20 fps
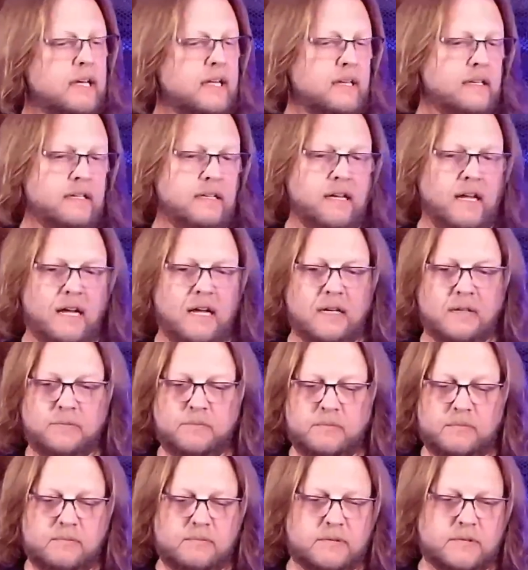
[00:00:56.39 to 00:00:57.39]
and
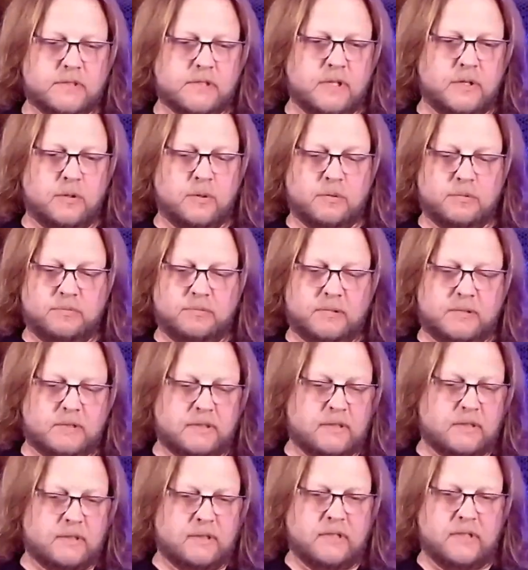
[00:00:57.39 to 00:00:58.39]
so
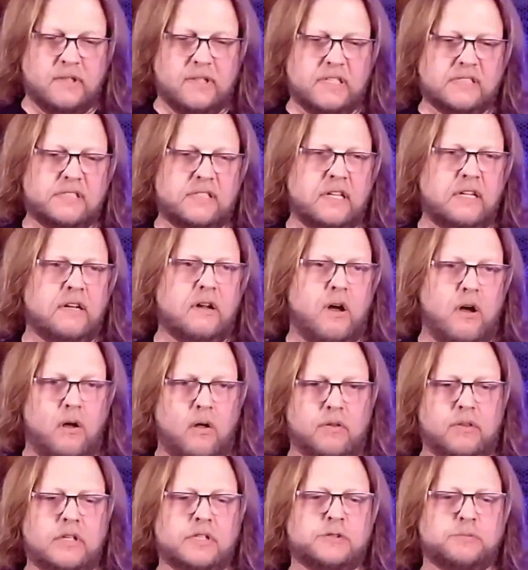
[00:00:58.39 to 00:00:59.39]
listening to
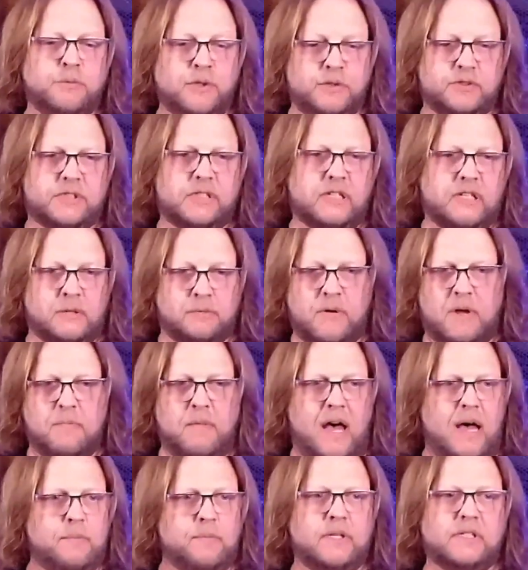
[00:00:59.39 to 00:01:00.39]
all this music, and my
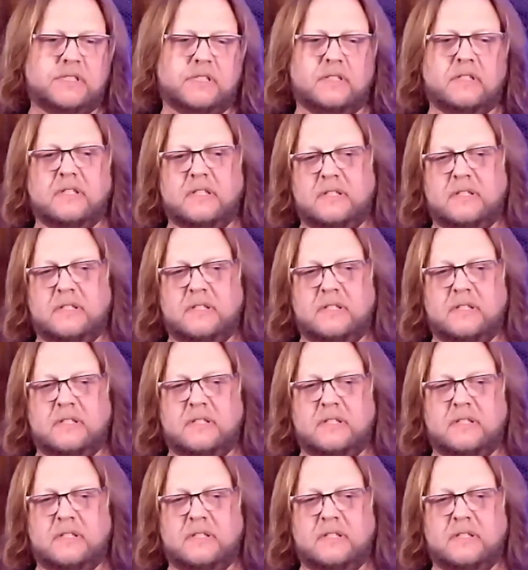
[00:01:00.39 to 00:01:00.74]
mom listened